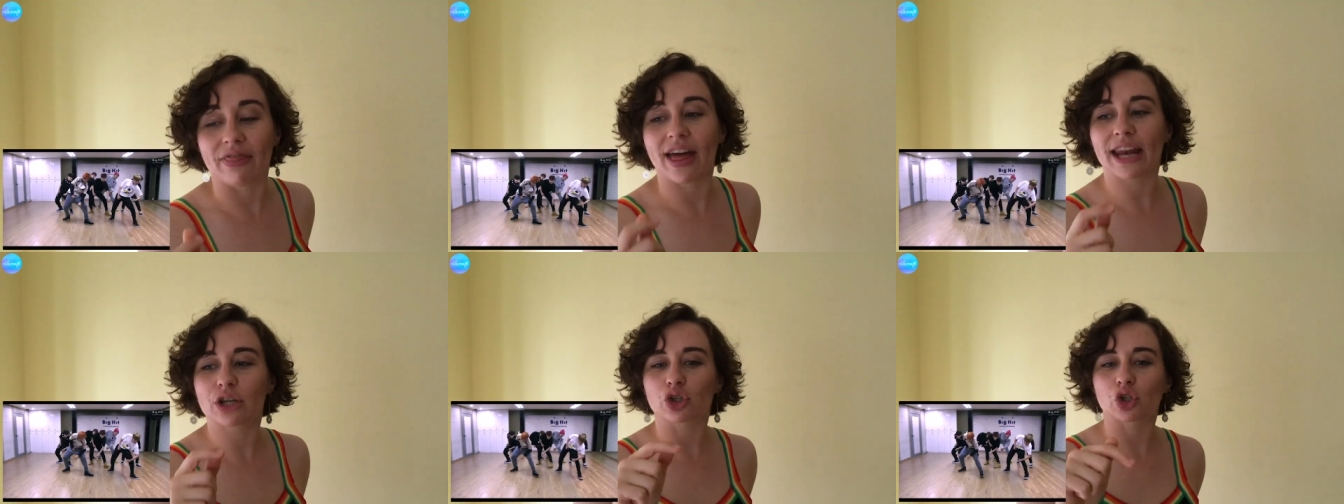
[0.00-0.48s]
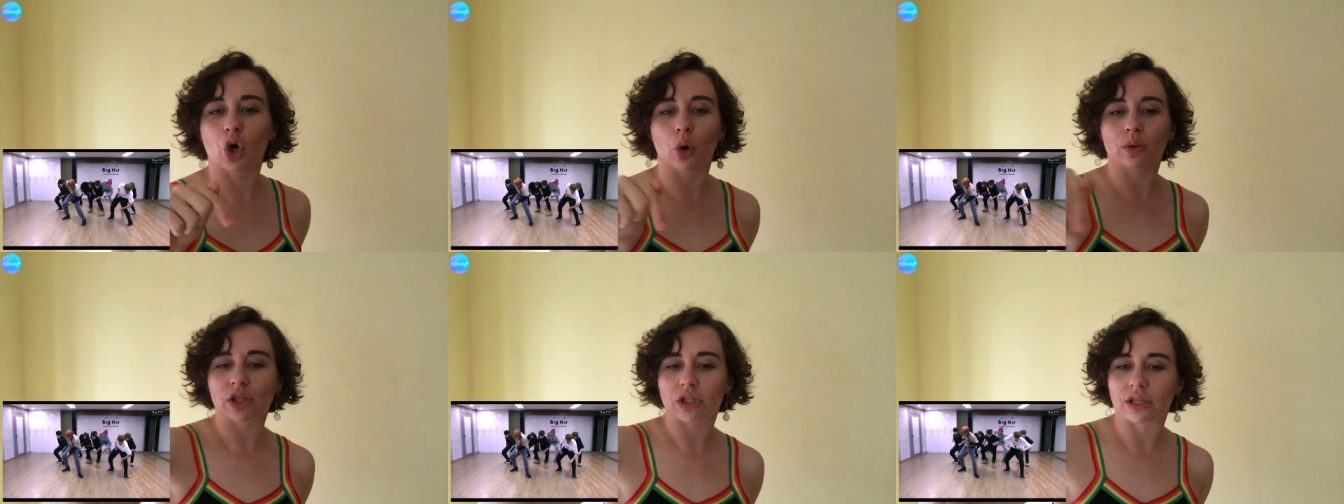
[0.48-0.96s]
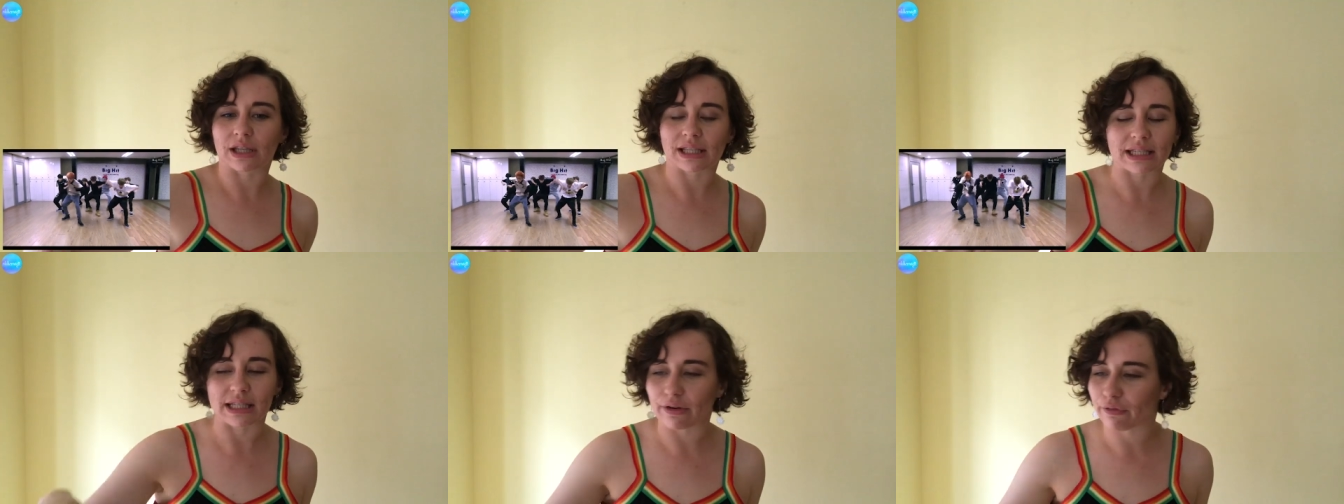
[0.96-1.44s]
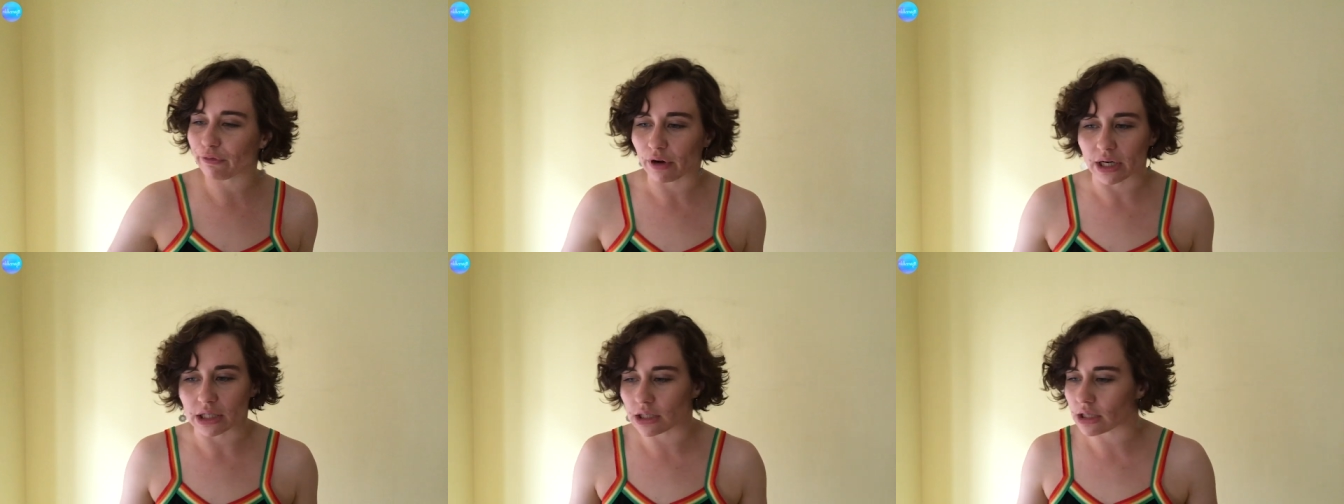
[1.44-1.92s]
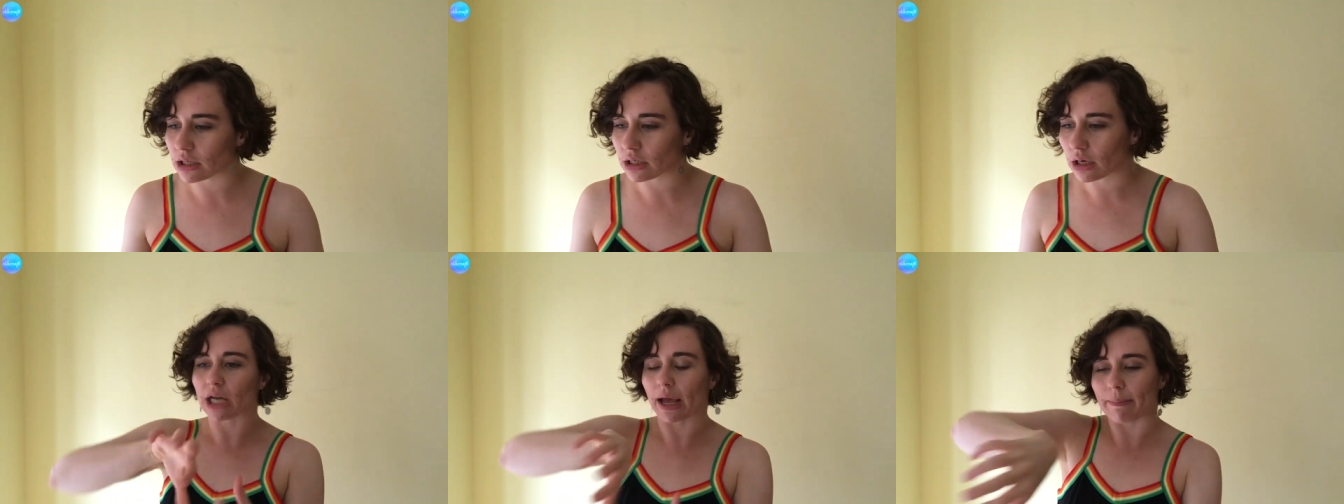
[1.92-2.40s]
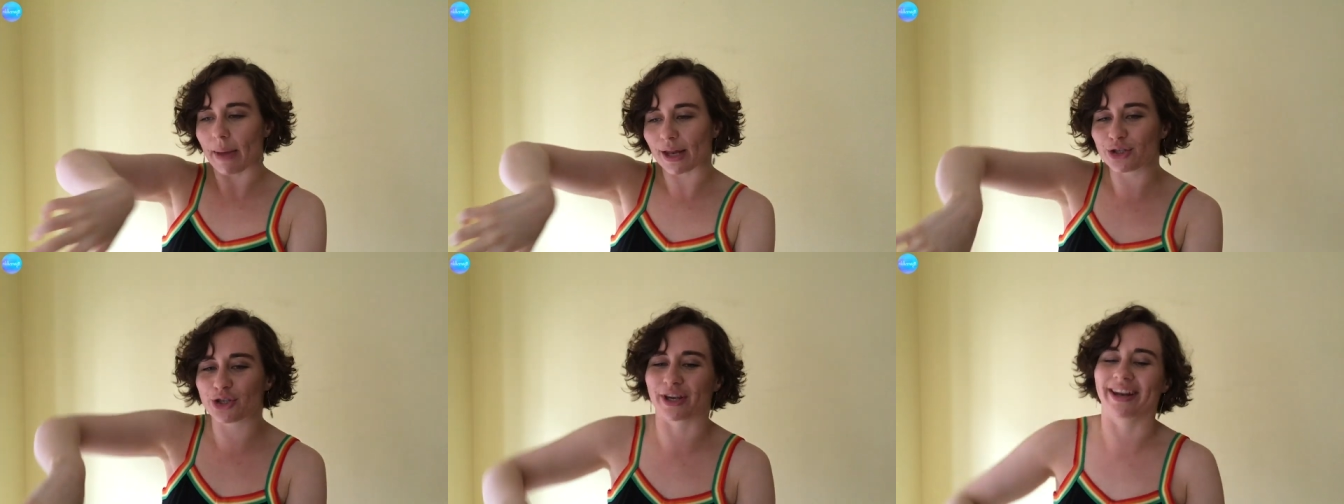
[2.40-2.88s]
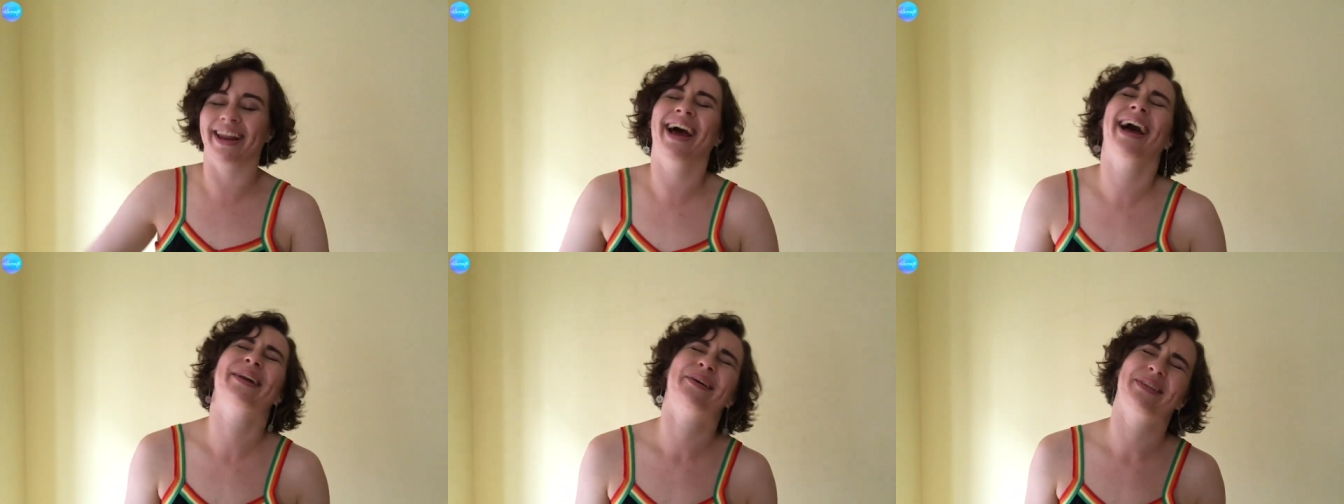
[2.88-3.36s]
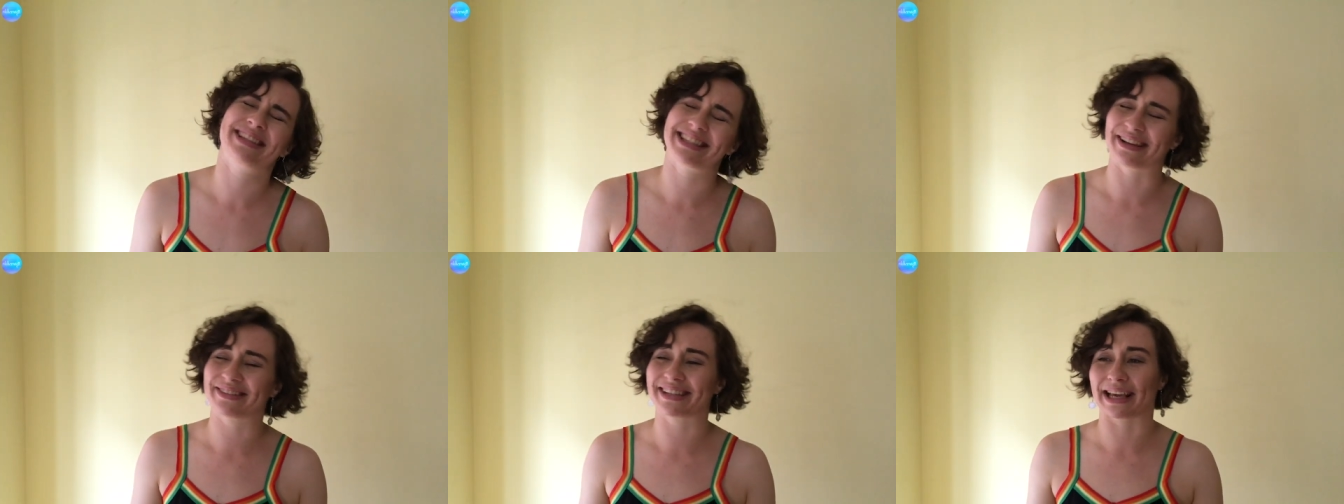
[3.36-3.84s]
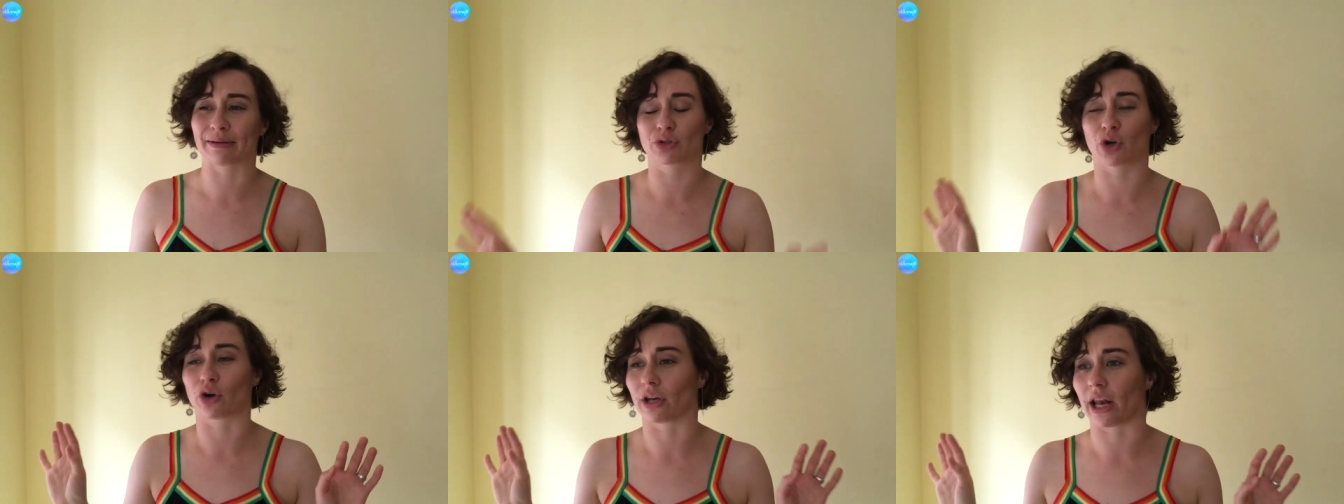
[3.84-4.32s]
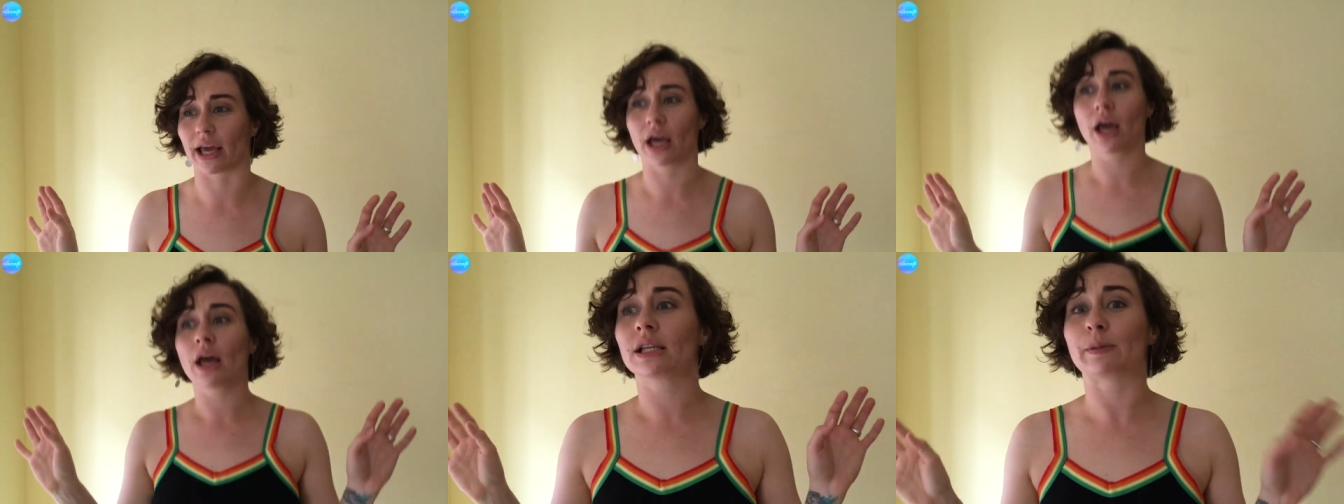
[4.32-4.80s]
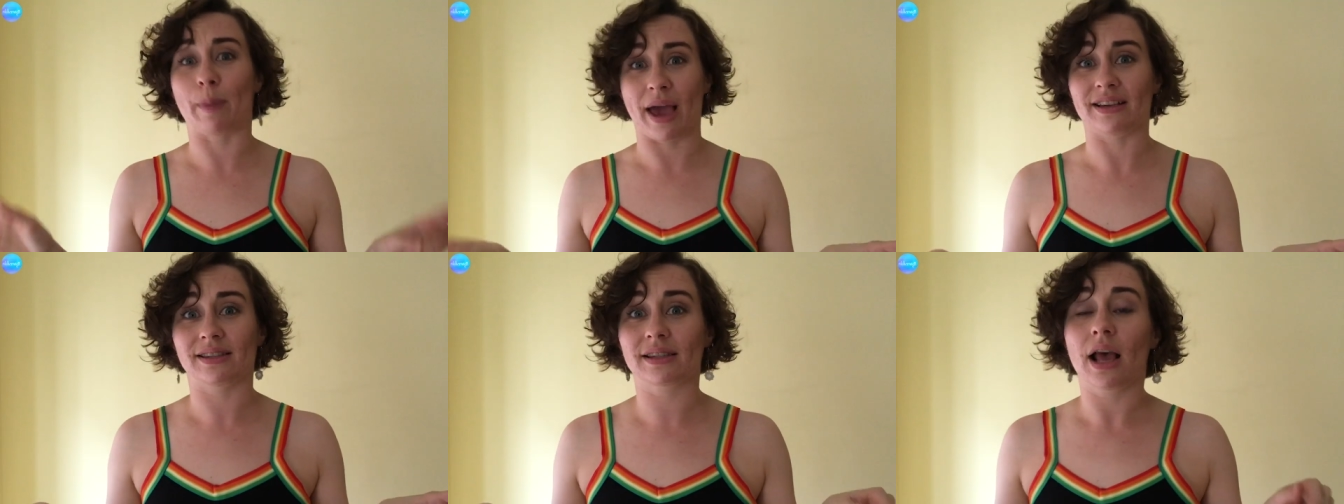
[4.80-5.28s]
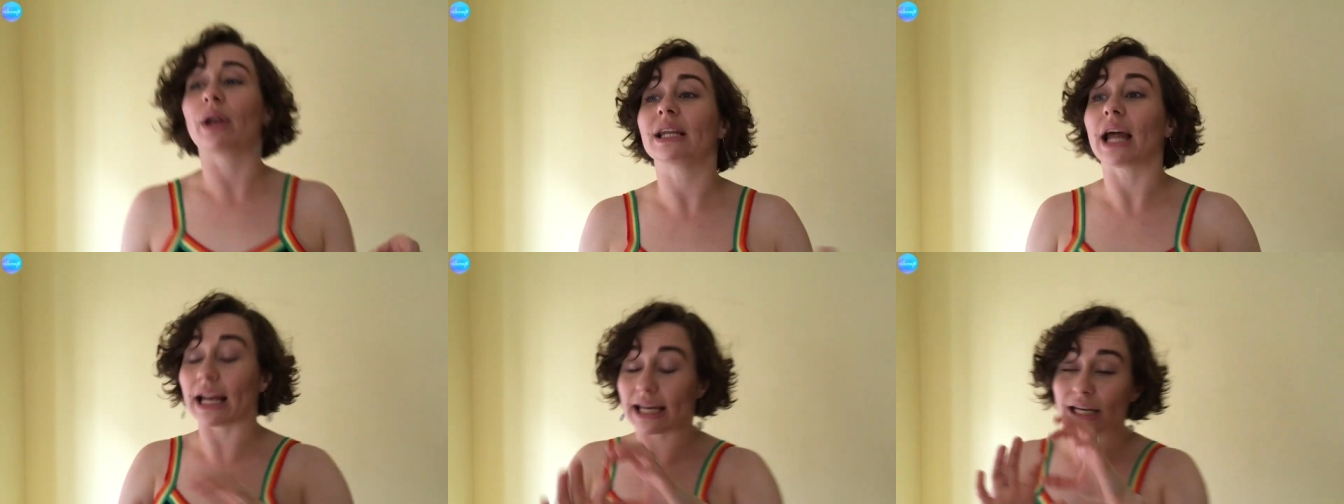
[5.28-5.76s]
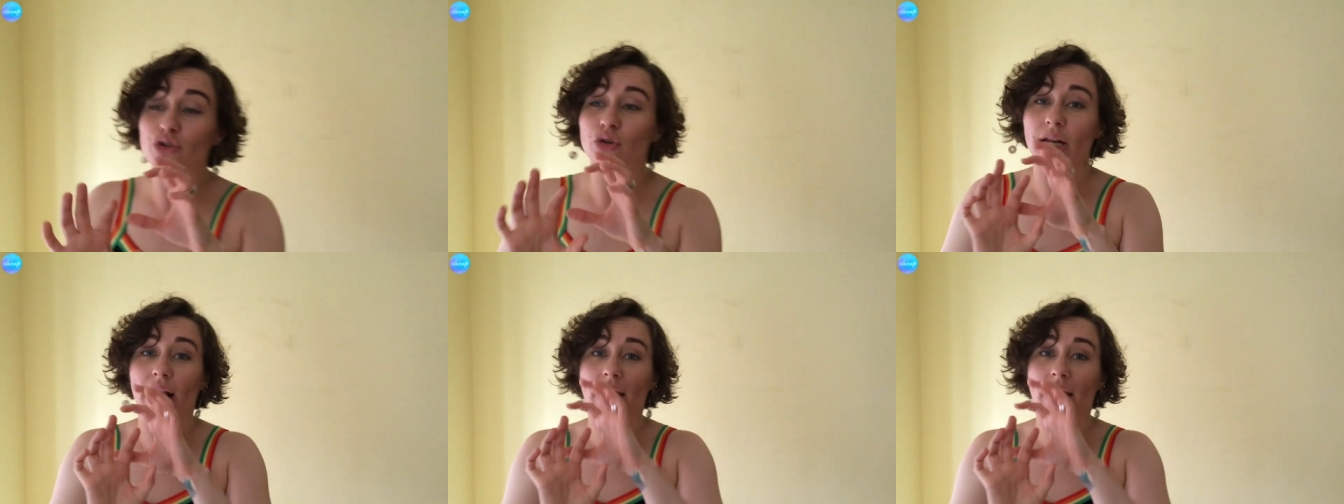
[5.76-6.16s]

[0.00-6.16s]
And then it just goes into this different dimension. I know it sounds like I'm talking like space, but it literally